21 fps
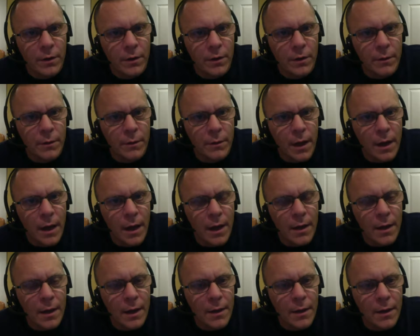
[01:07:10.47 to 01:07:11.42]
and
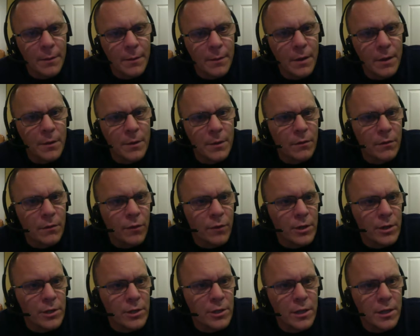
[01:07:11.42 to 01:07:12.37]
he might have been the
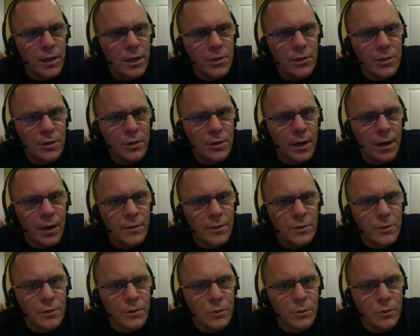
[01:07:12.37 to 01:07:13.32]
French teacher at
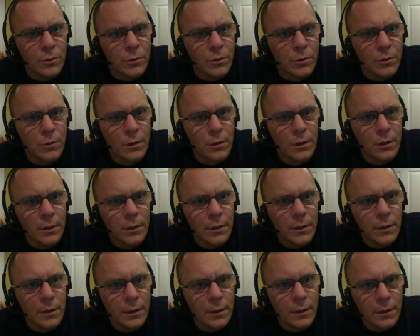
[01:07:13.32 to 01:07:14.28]
the school
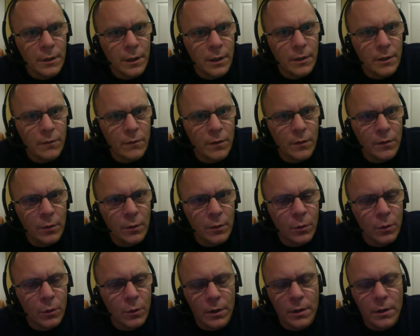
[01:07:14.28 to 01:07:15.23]
in the Fifth
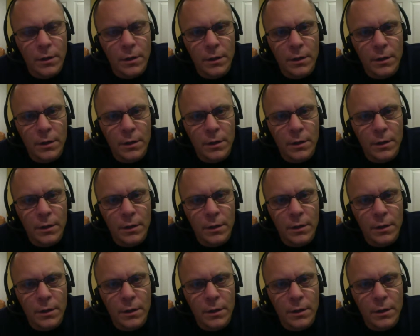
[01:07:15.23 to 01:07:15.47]
Chord.